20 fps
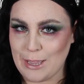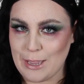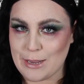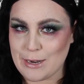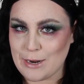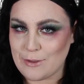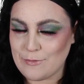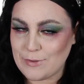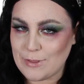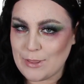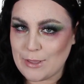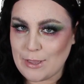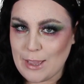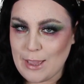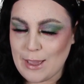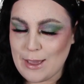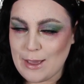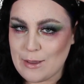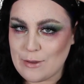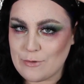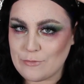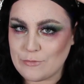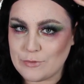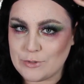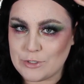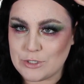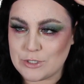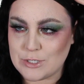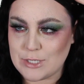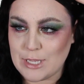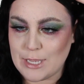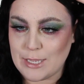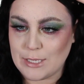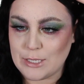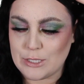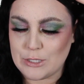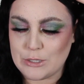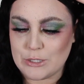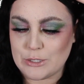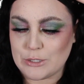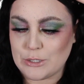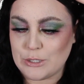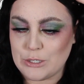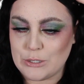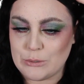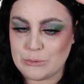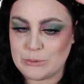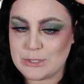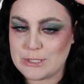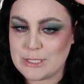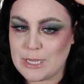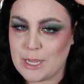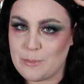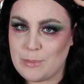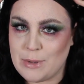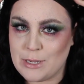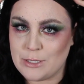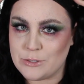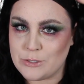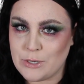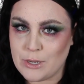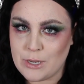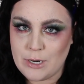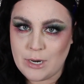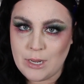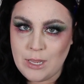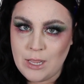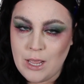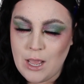And I feel like I have just like the cutest headbands on.